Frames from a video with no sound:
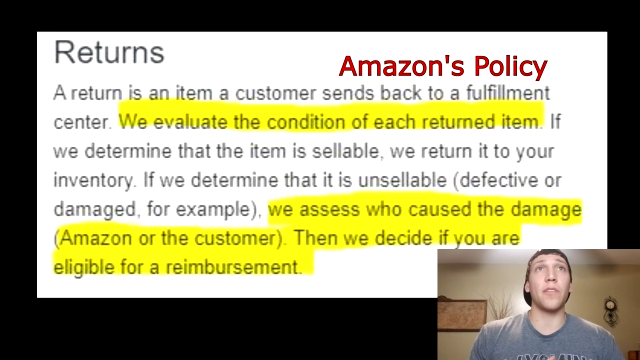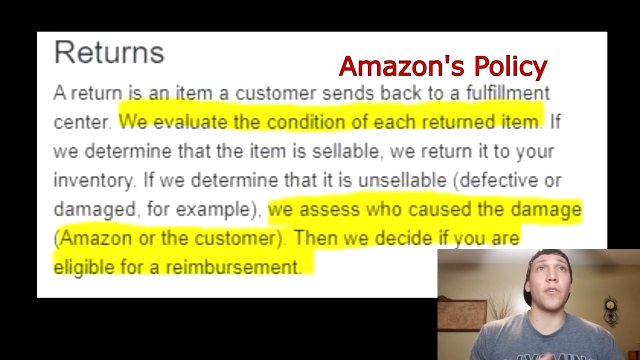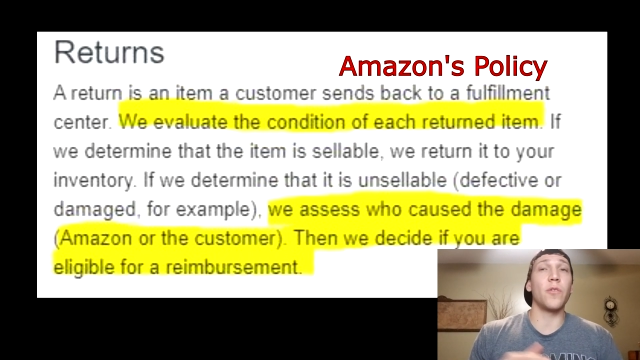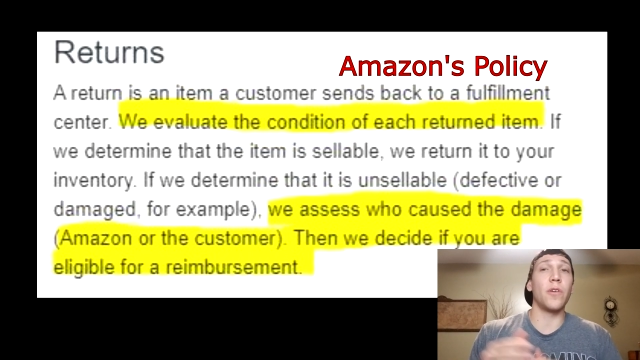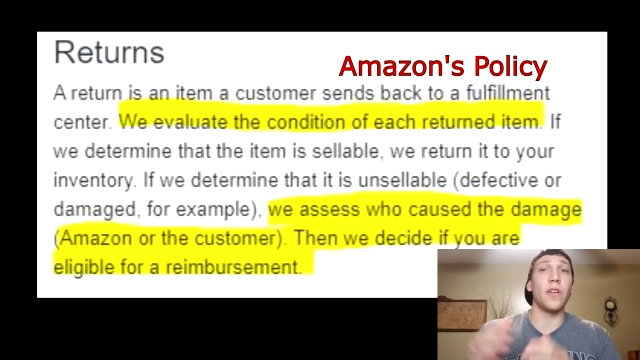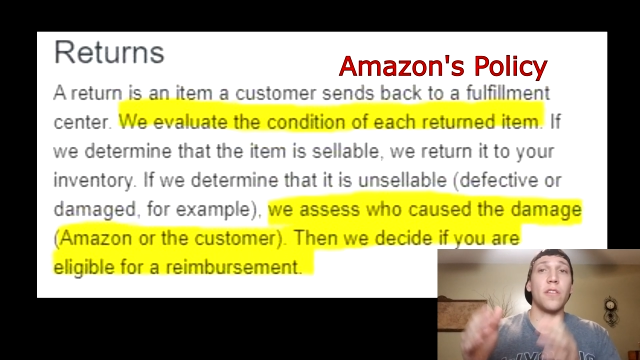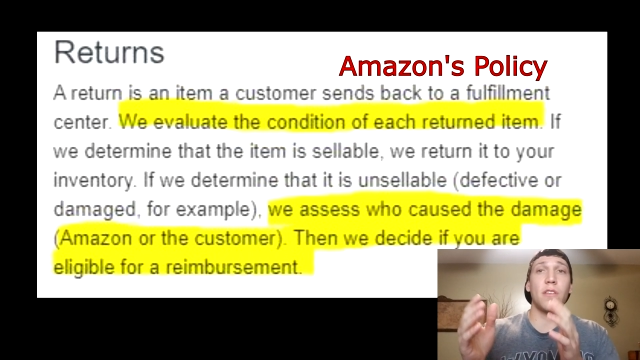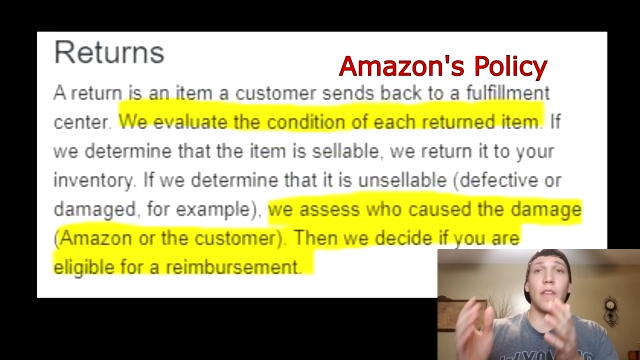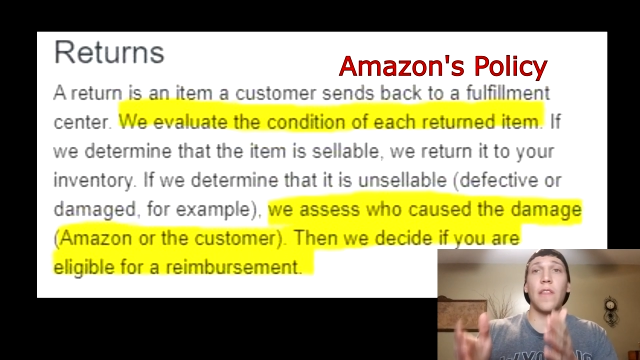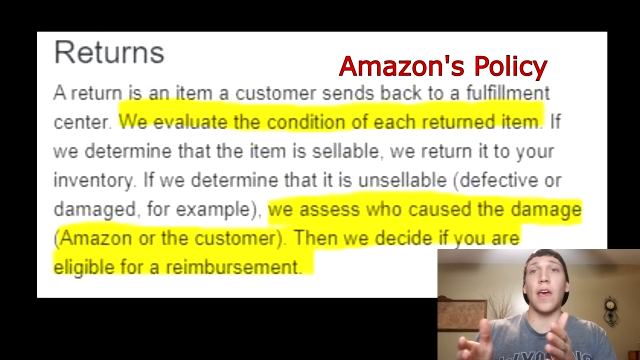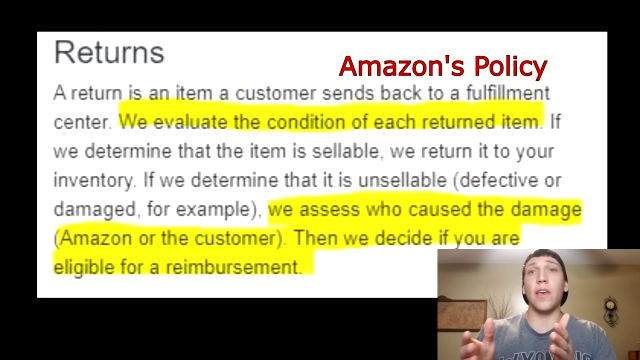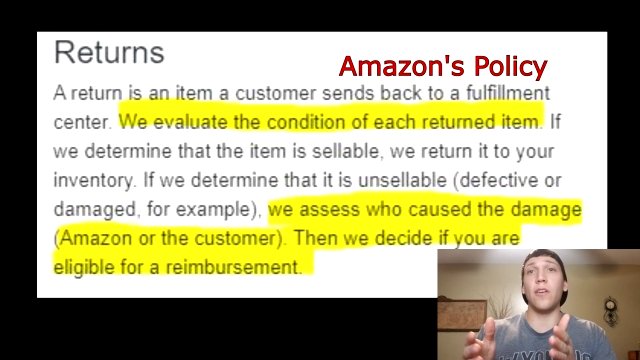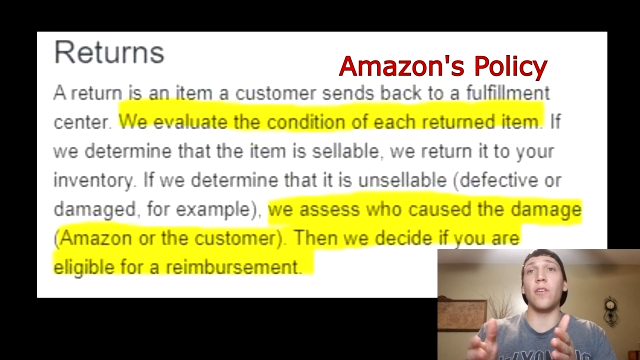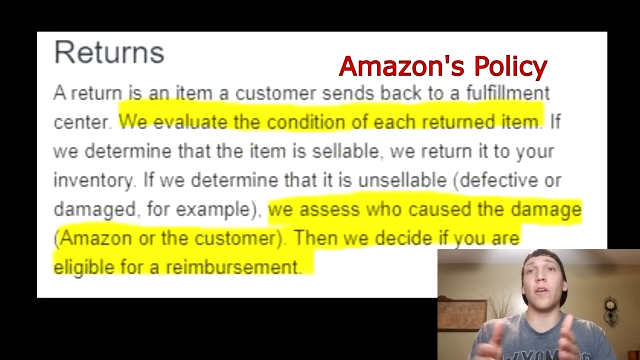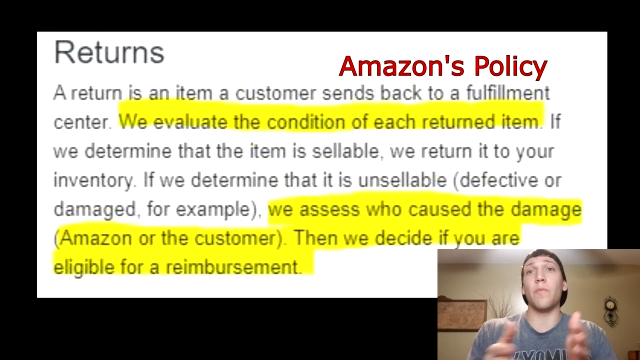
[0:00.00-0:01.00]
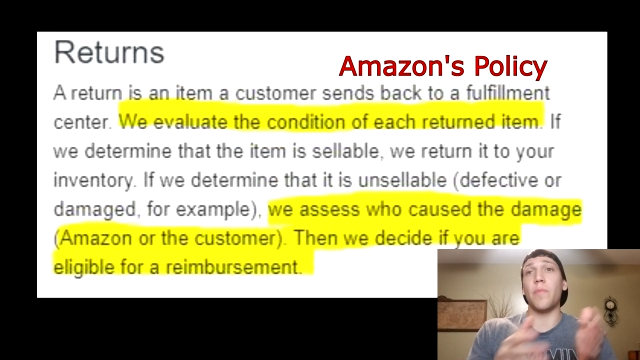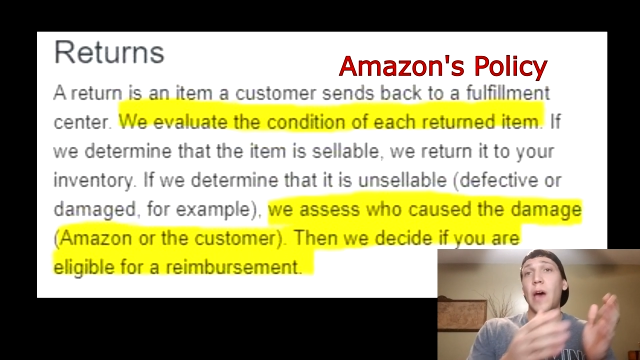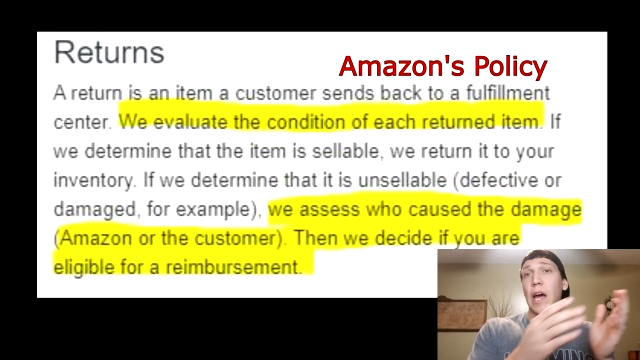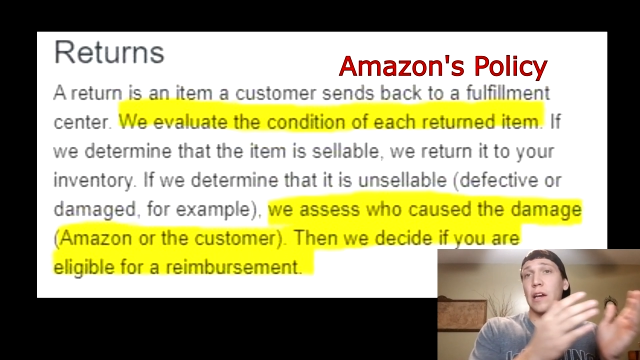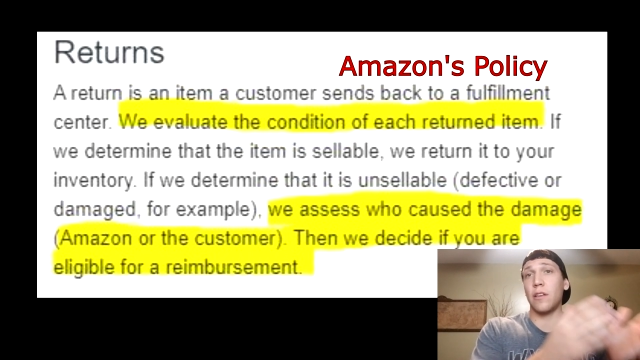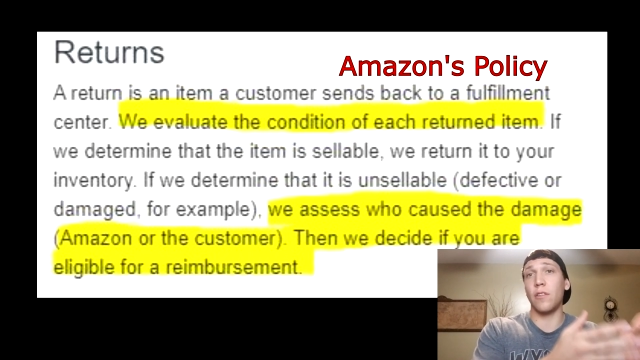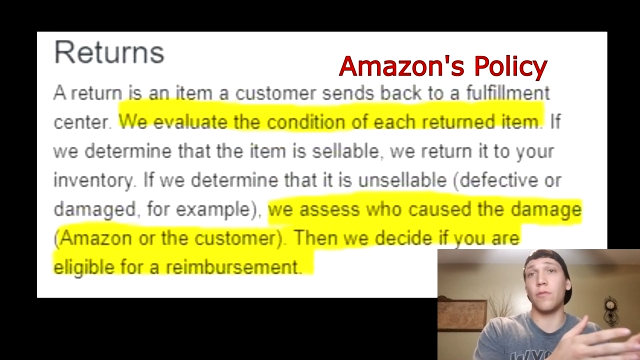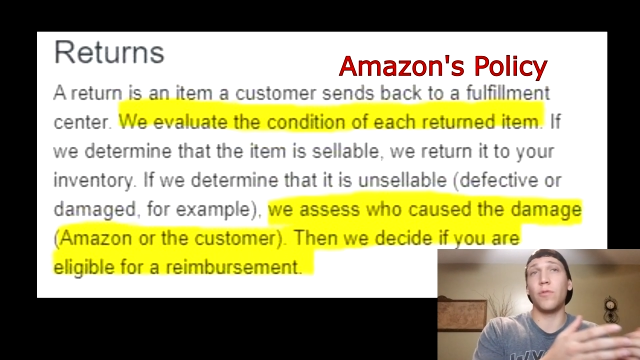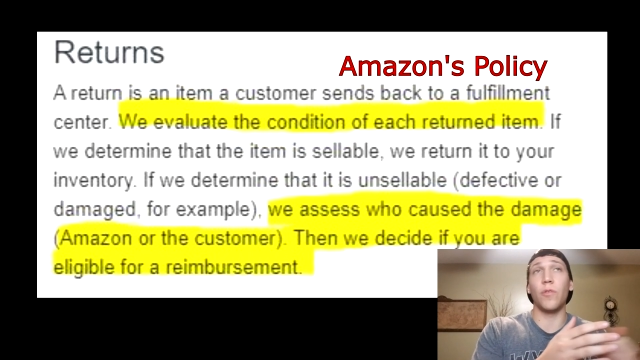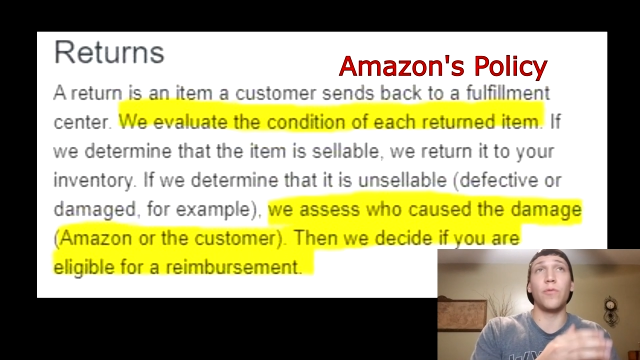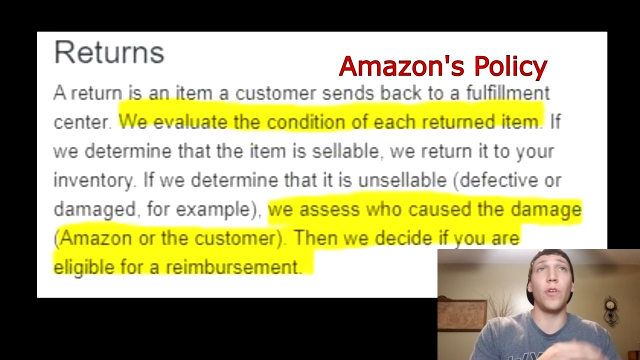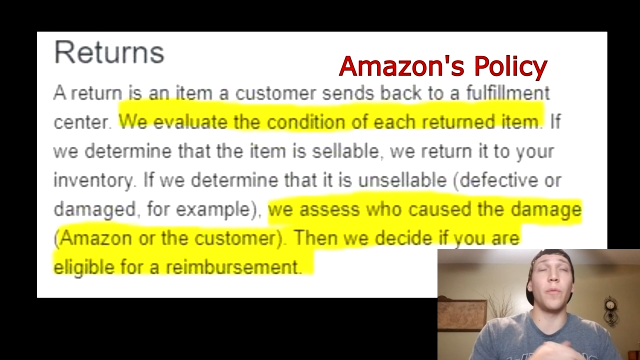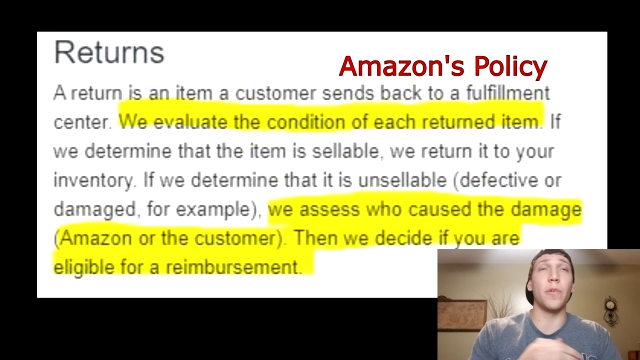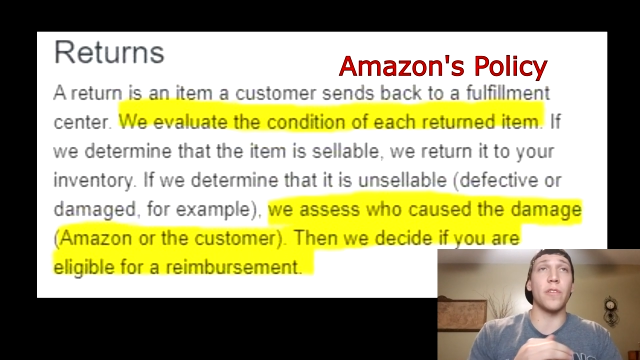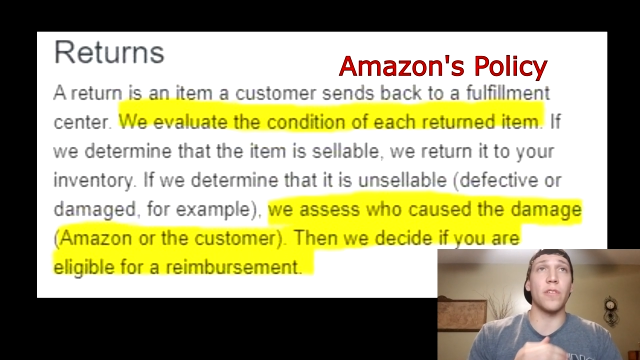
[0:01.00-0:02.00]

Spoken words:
they're going to send that unit back to the fulfillment